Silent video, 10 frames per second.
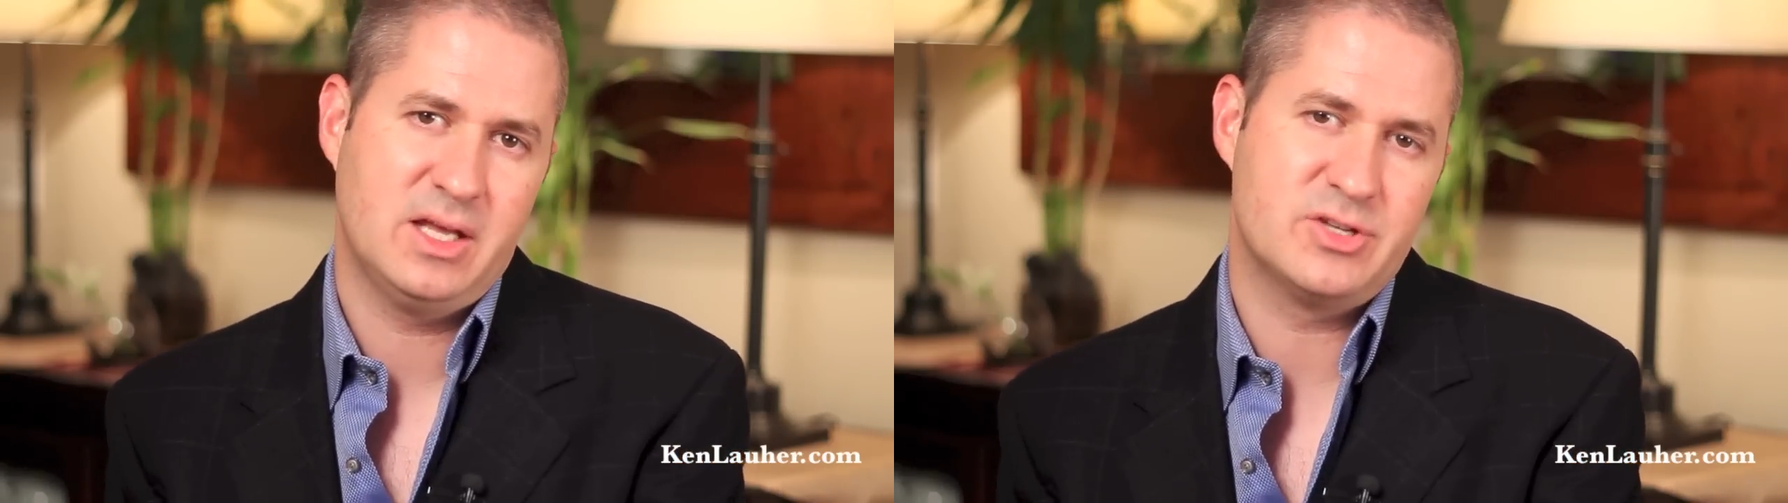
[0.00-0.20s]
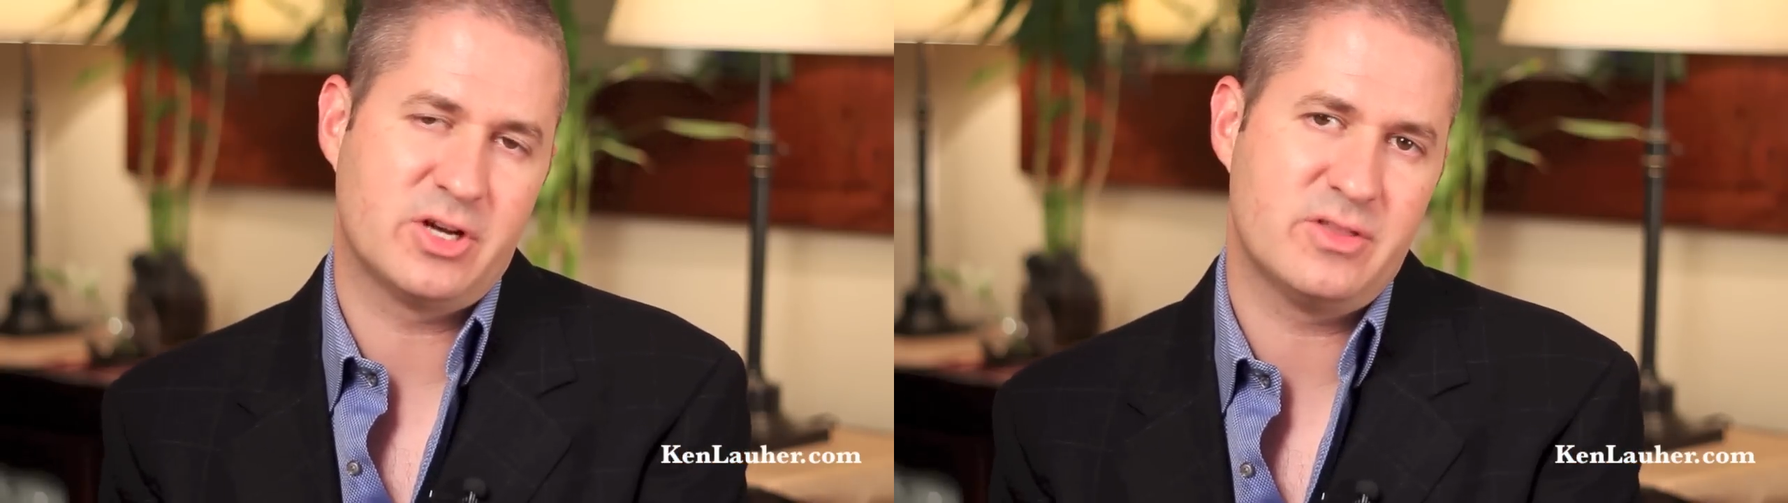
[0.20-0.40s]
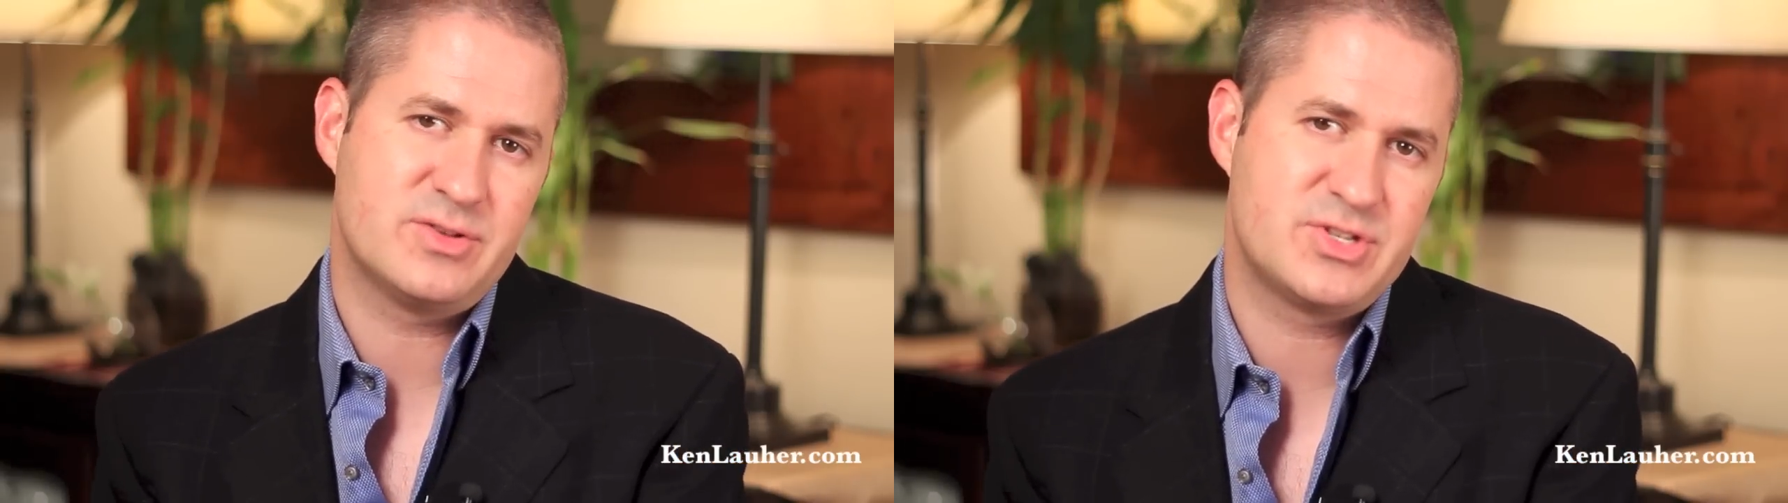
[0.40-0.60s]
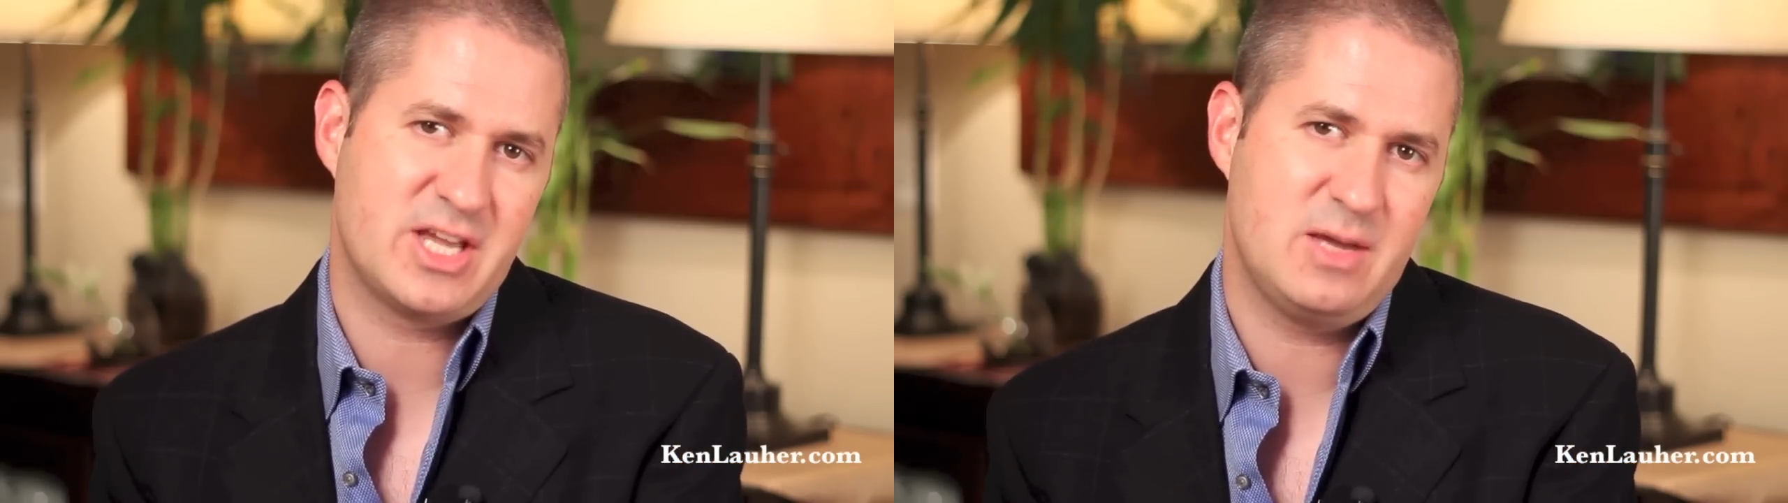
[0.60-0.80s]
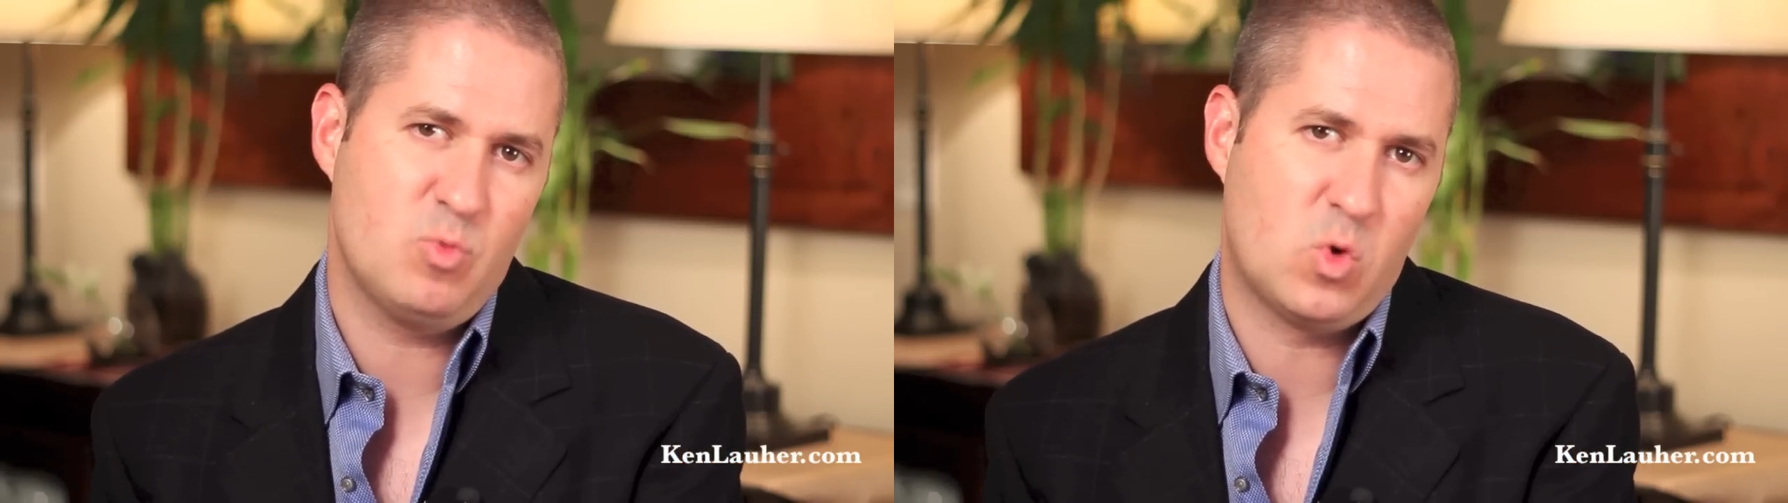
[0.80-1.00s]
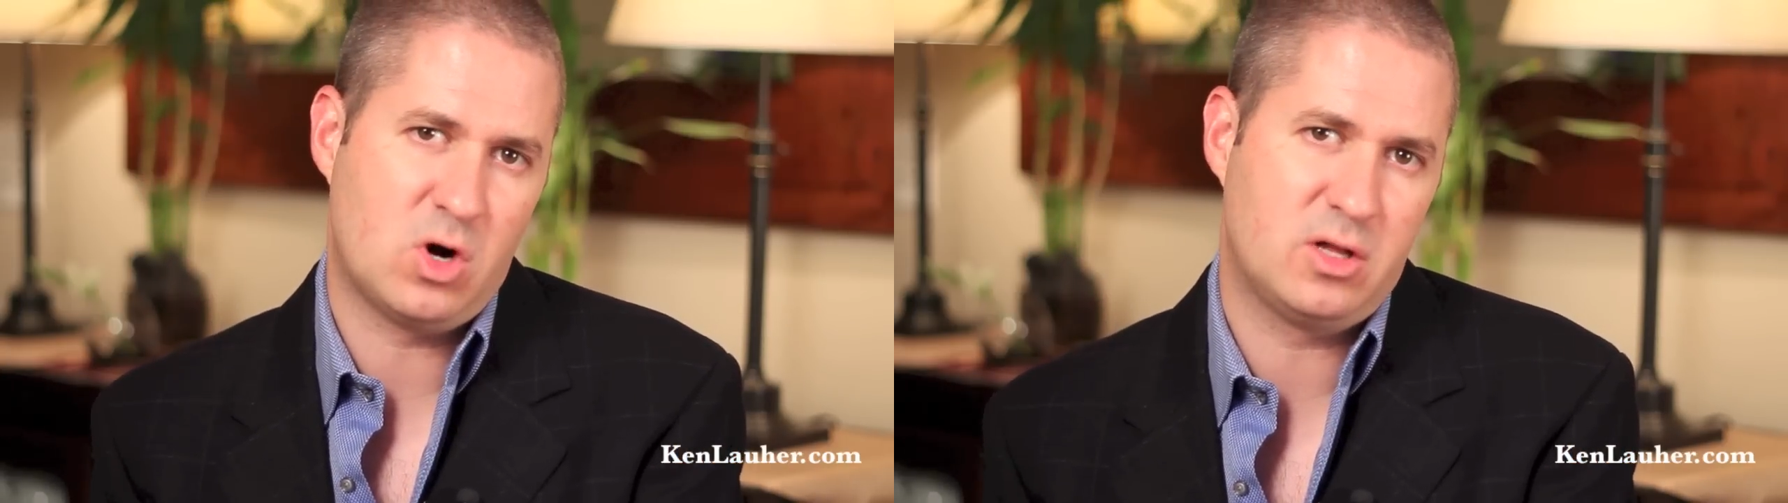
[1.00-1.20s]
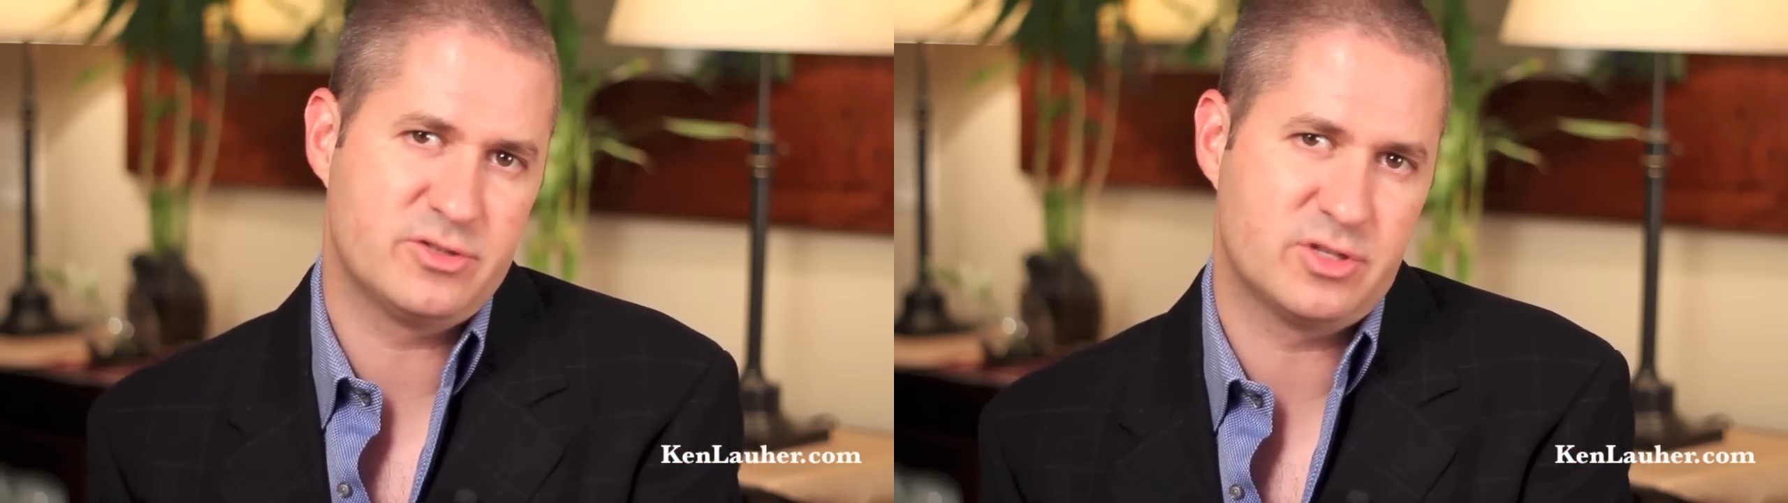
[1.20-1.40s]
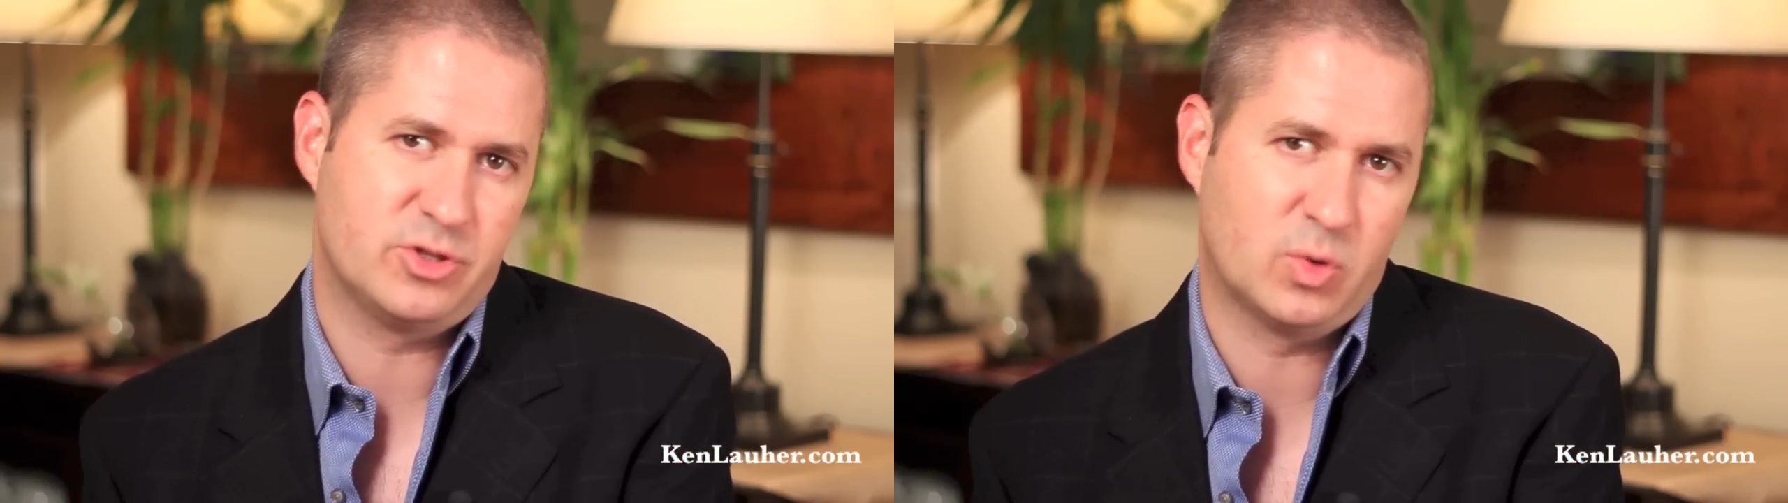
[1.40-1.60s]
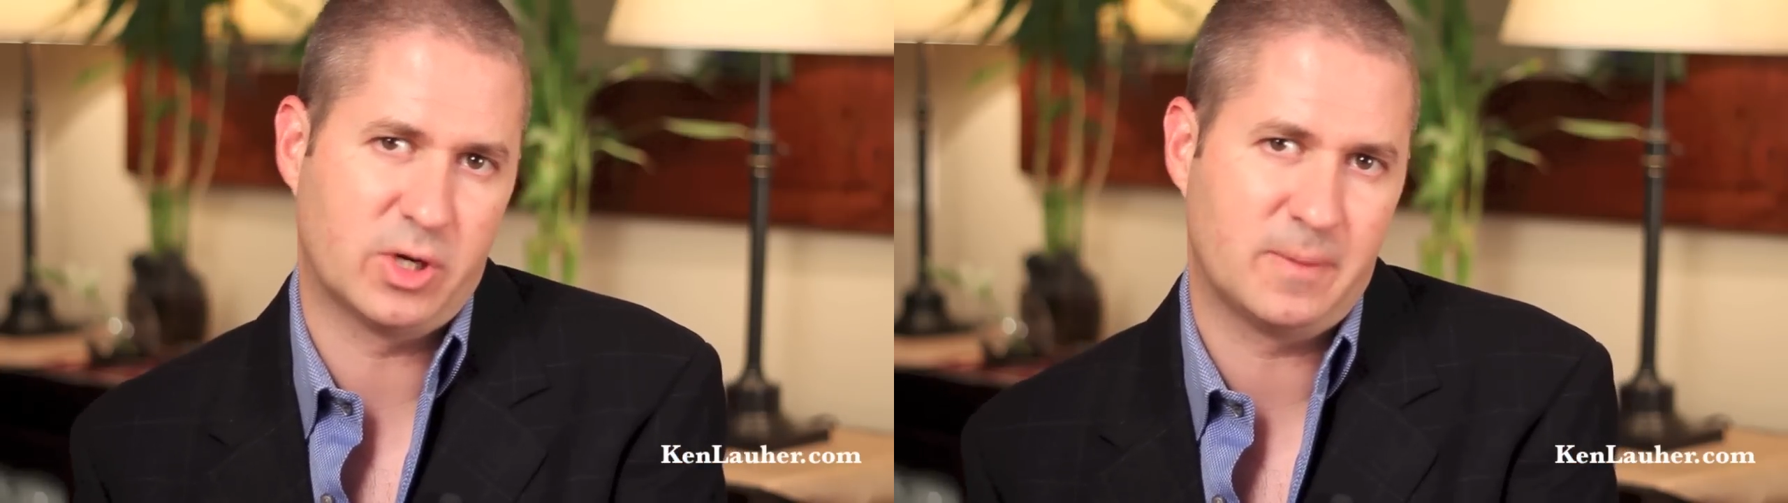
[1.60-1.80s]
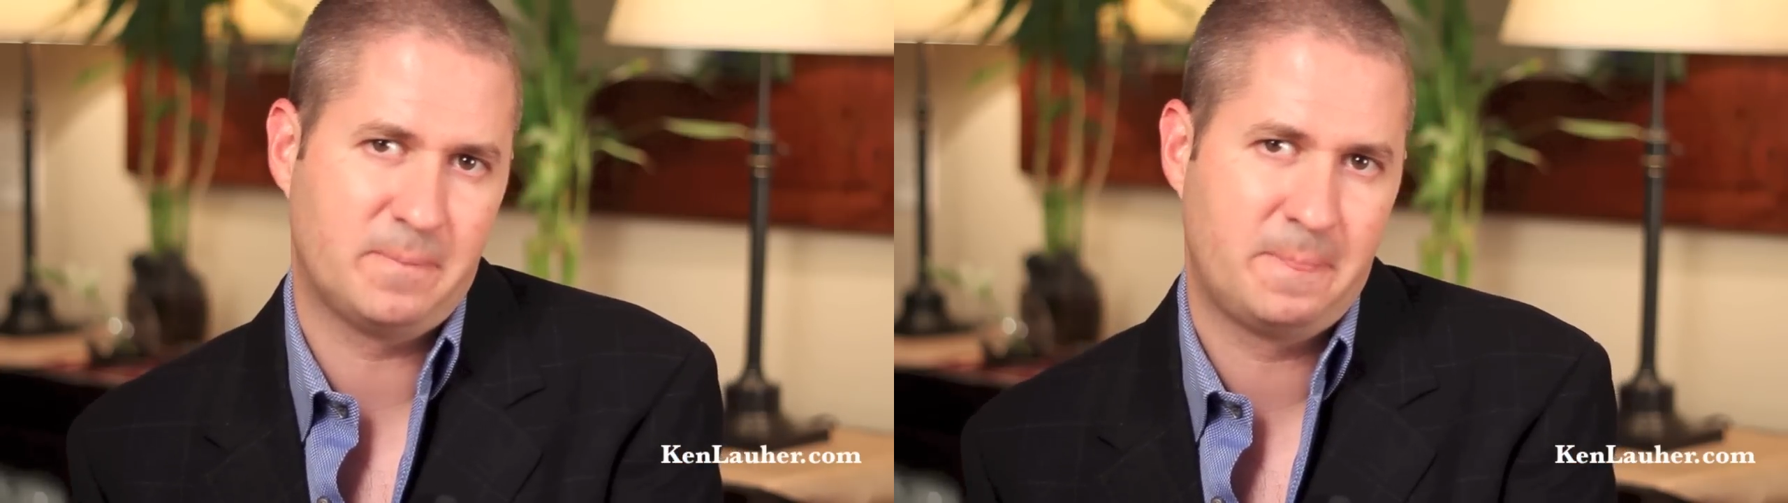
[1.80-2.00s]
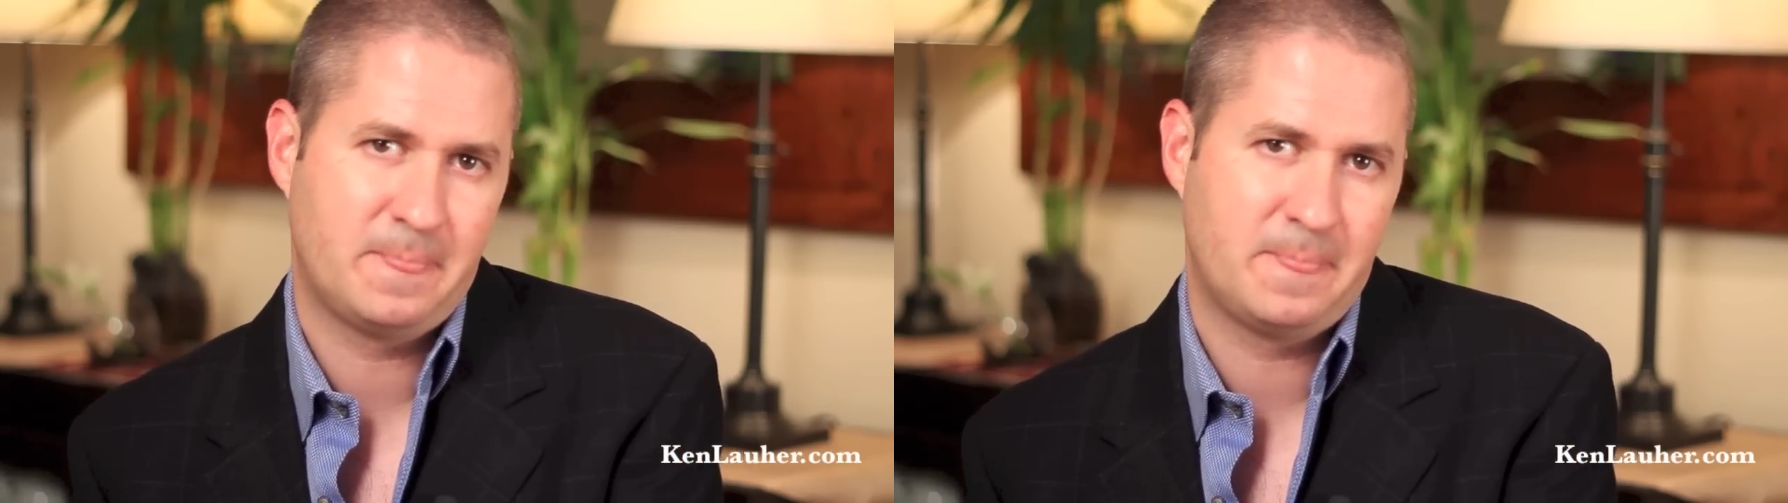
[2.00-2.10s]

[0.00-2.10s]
is on the same wall as the door.